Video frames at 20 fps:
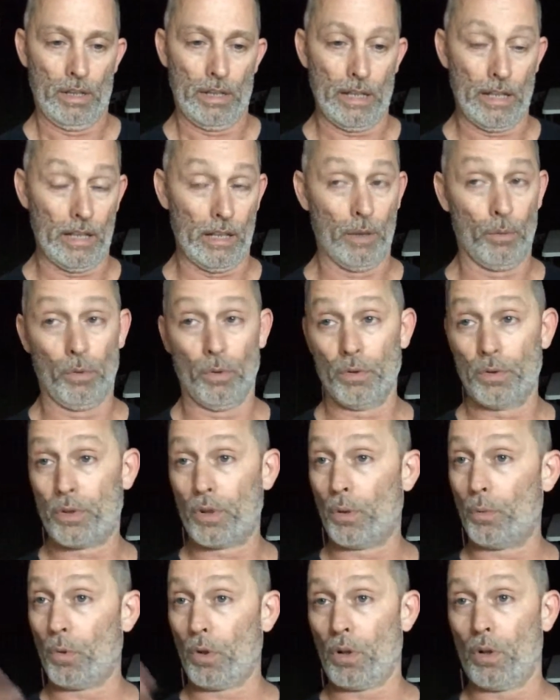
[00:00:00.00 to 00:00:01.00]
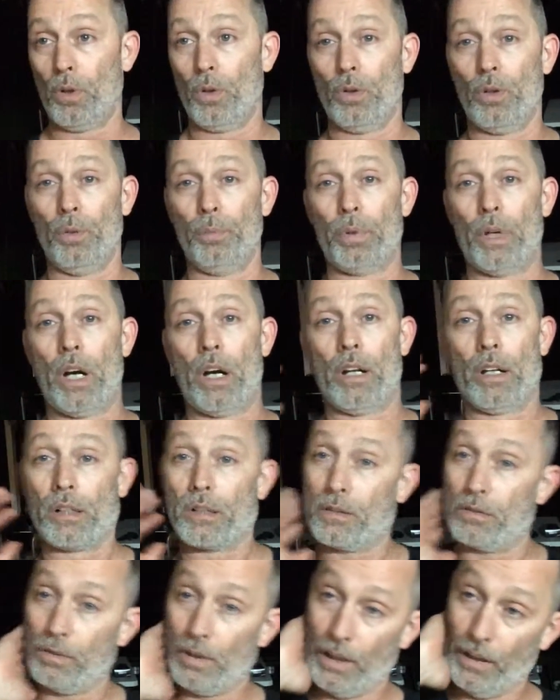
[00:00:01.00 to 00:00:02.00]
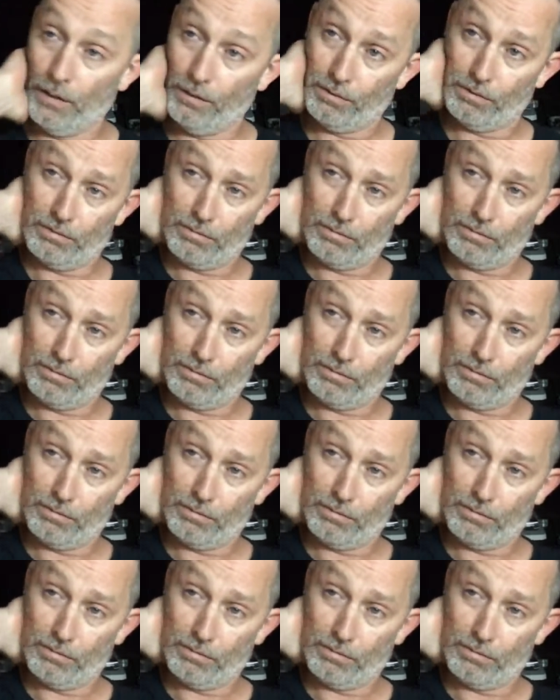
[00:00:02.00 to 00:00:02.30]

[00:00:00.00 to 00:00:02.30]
and then we'll start working on new products, right?